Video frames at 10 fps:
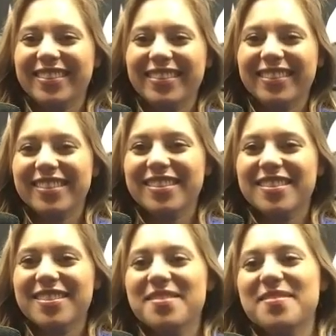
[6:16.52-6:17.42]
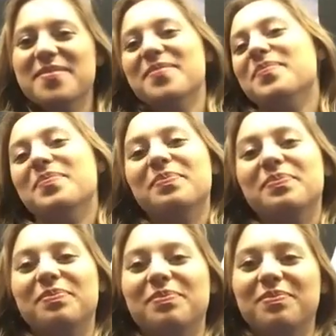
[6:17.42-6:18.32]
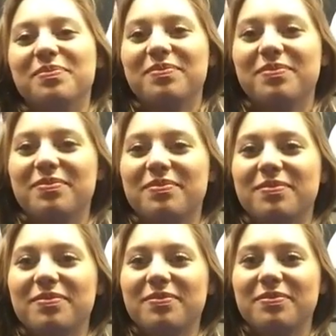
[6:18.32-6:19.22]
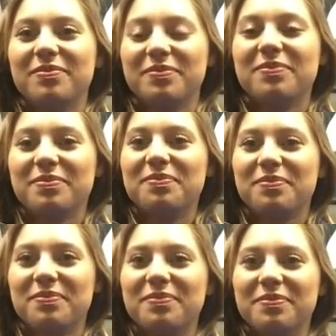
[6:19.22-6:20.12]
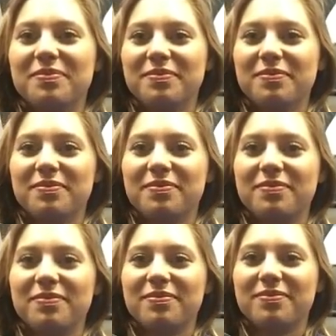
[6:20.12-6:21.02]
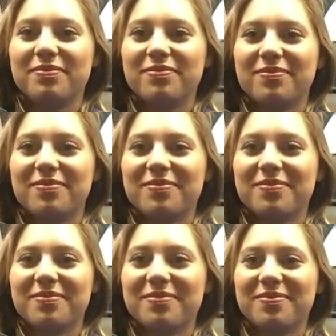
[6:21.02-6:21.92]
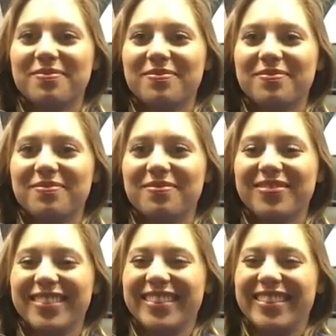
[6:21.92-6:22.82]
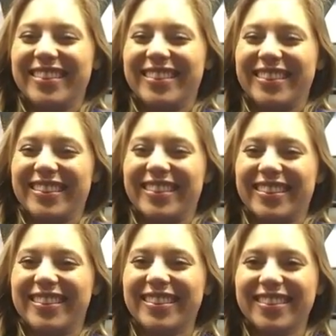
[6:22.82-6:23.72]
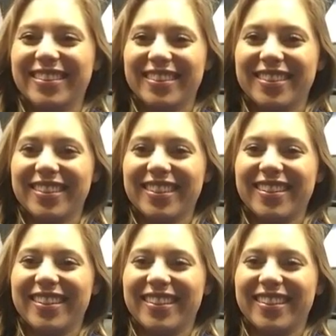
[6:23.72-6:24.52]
[no speech]